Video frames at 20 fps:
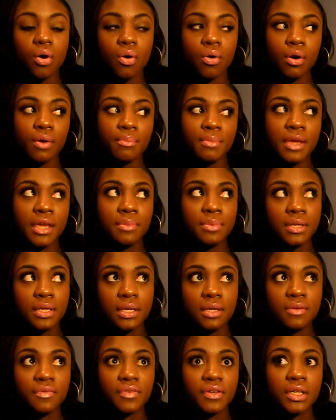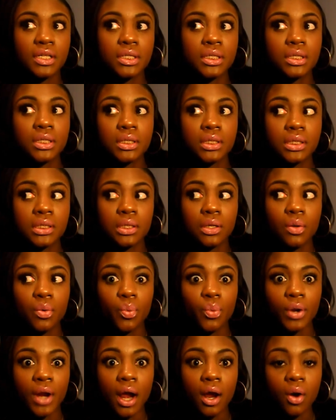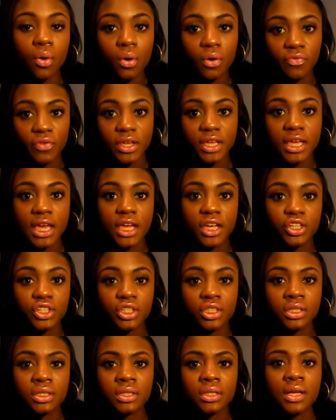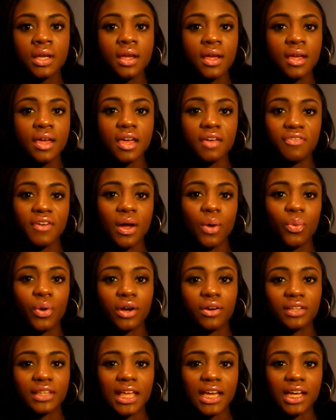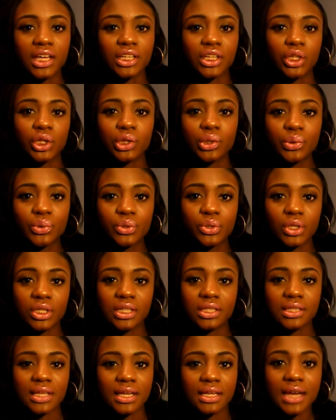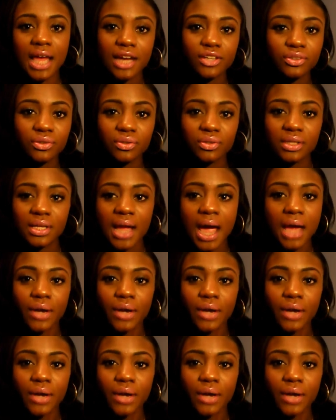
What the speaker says: or maybe even when I go on vacation, if I wear it like in a loose and it's like natural state.